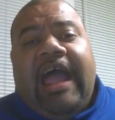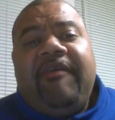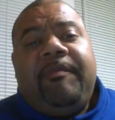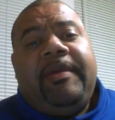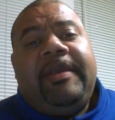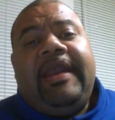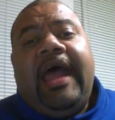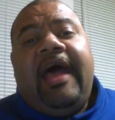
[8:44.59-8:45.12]
I
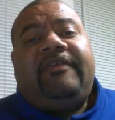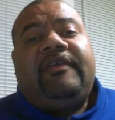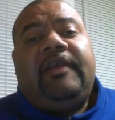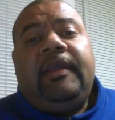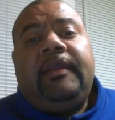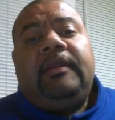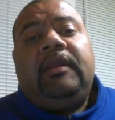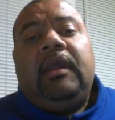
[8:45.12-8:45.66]
have been
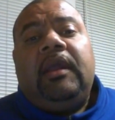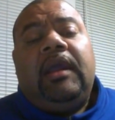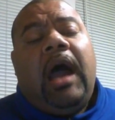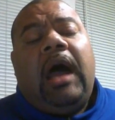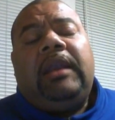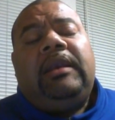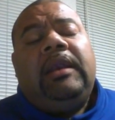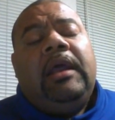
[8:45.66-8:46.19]
asking
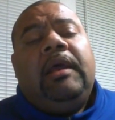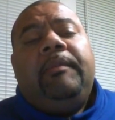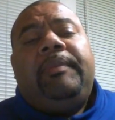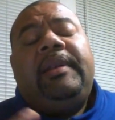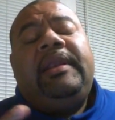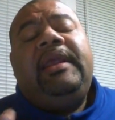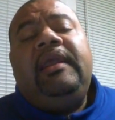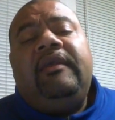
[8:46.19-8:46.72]
God
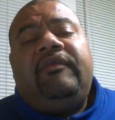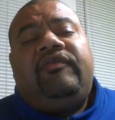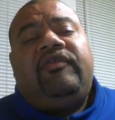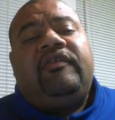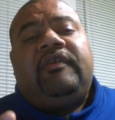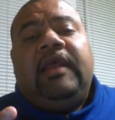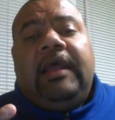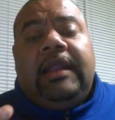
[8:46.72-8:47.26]
please
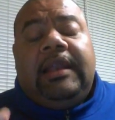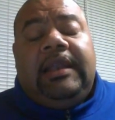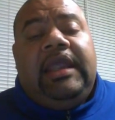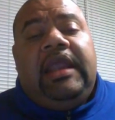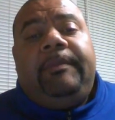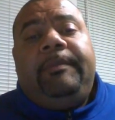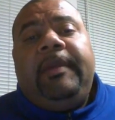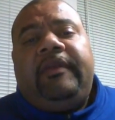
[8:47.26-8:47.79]
just
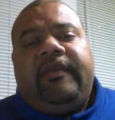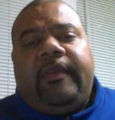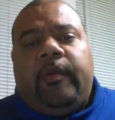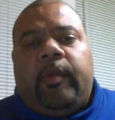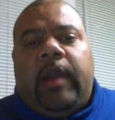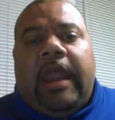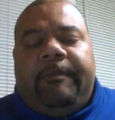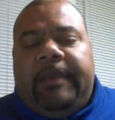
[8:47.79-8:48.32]
lead me to
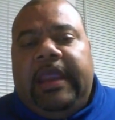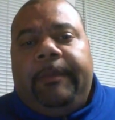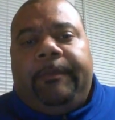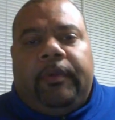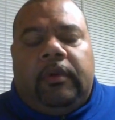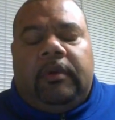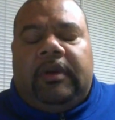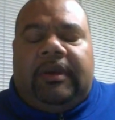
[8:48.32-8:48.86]
the right
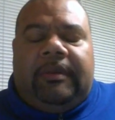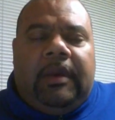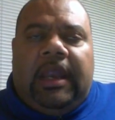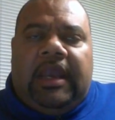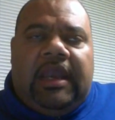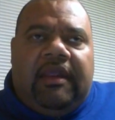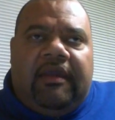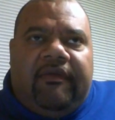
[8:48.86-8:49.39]
people and
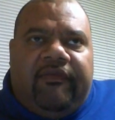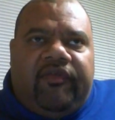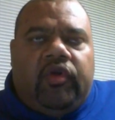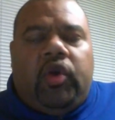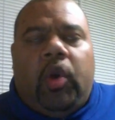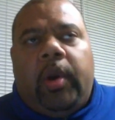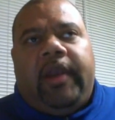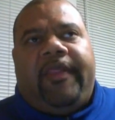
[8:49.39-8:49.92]
and if
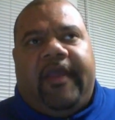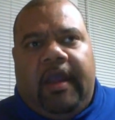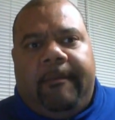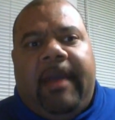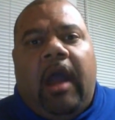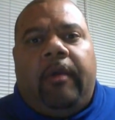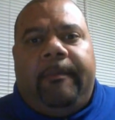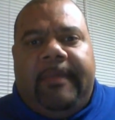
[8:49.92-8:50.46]
you know anything
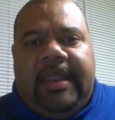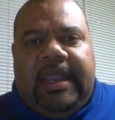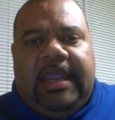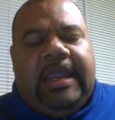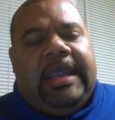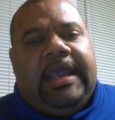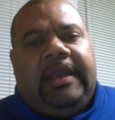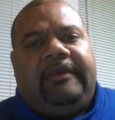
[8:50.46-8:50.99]
about
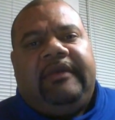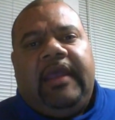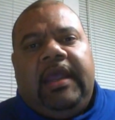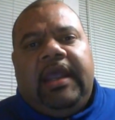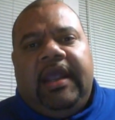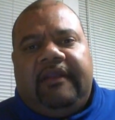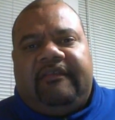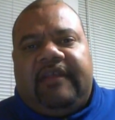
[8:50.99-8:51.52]
me it
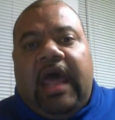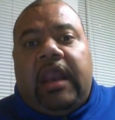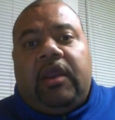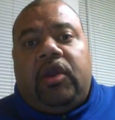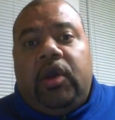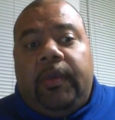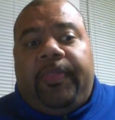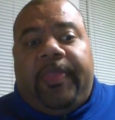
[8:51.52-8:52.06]
it's not a
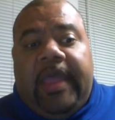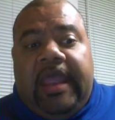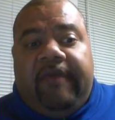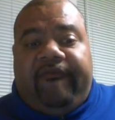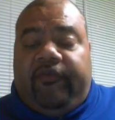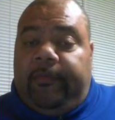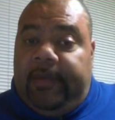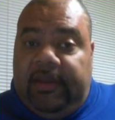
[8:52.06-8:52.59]
good
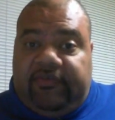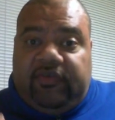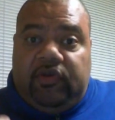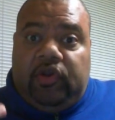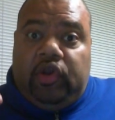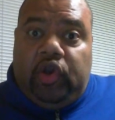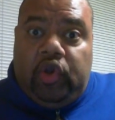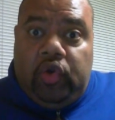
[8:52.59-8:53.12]
thing for me to
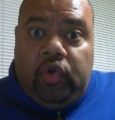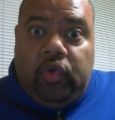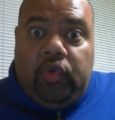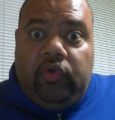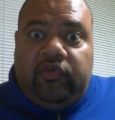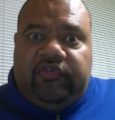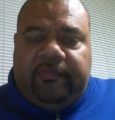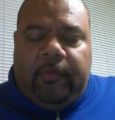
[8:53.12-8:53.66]

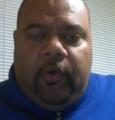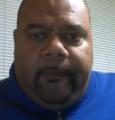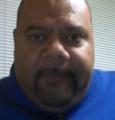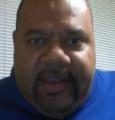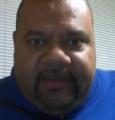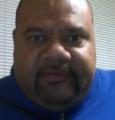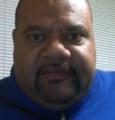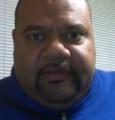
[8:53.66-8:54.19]
lose
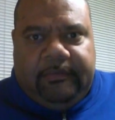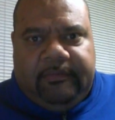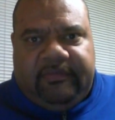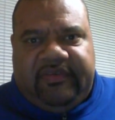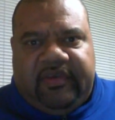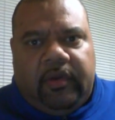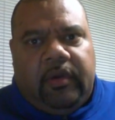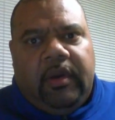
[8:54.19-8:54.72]

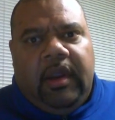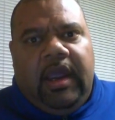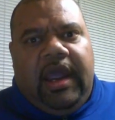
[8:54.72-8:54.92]
momentum so